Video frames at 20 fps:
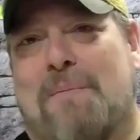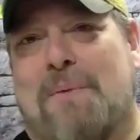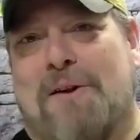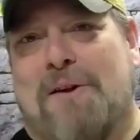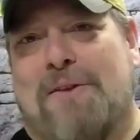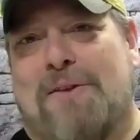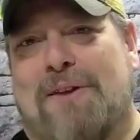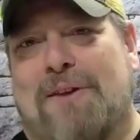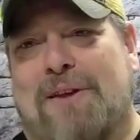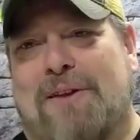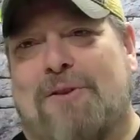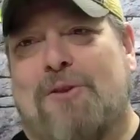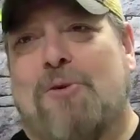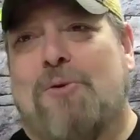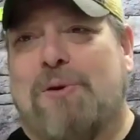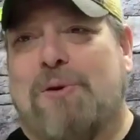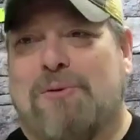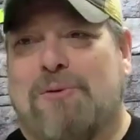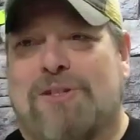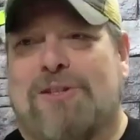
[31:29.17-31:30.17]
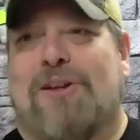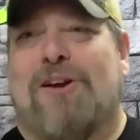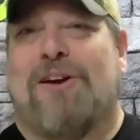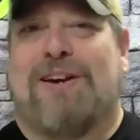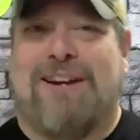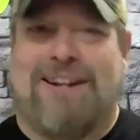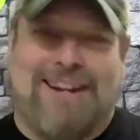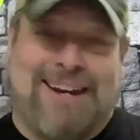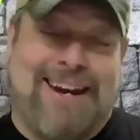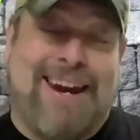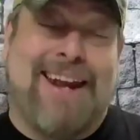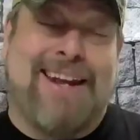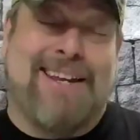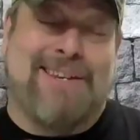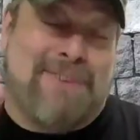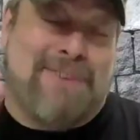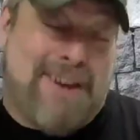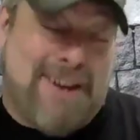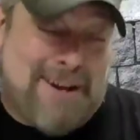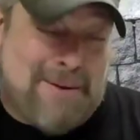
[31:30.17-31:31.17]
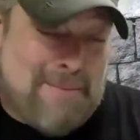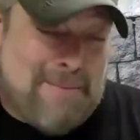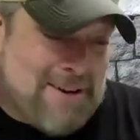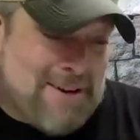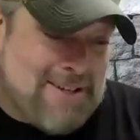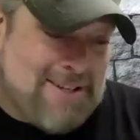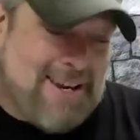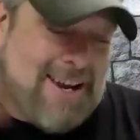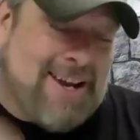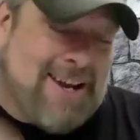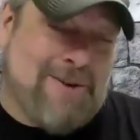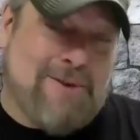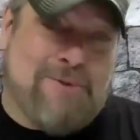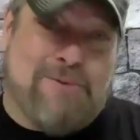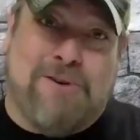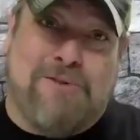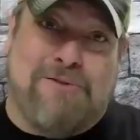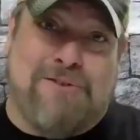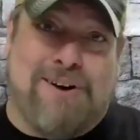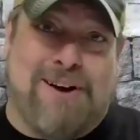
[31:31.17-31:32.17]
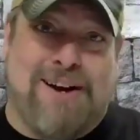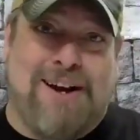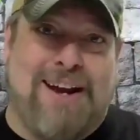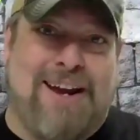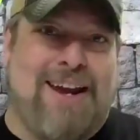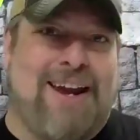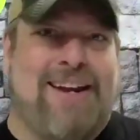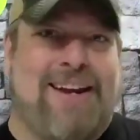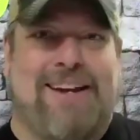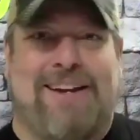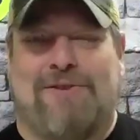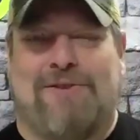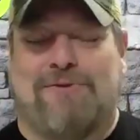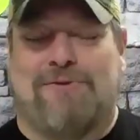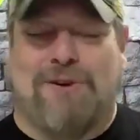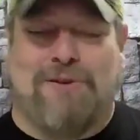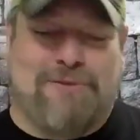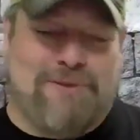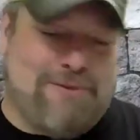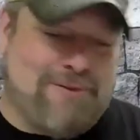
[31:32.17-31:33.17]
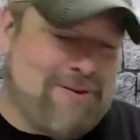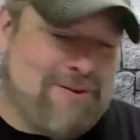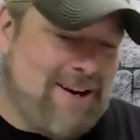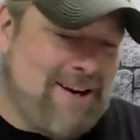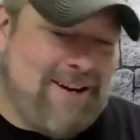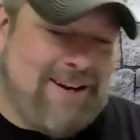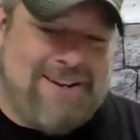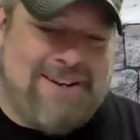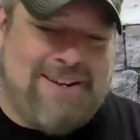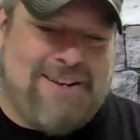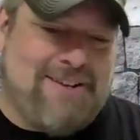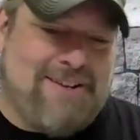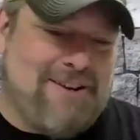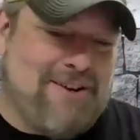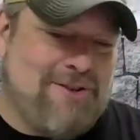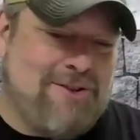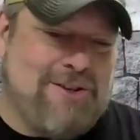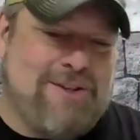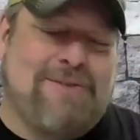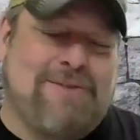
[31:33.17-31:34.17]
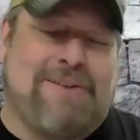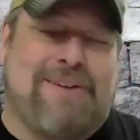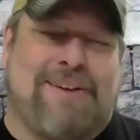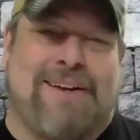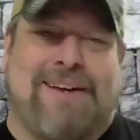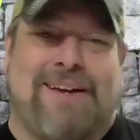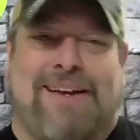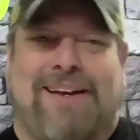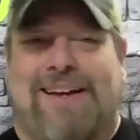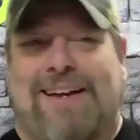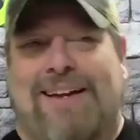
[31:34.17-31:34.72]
But Louis was lucky to get his van in because it had no roof on it, and he drove it right in the dungeon.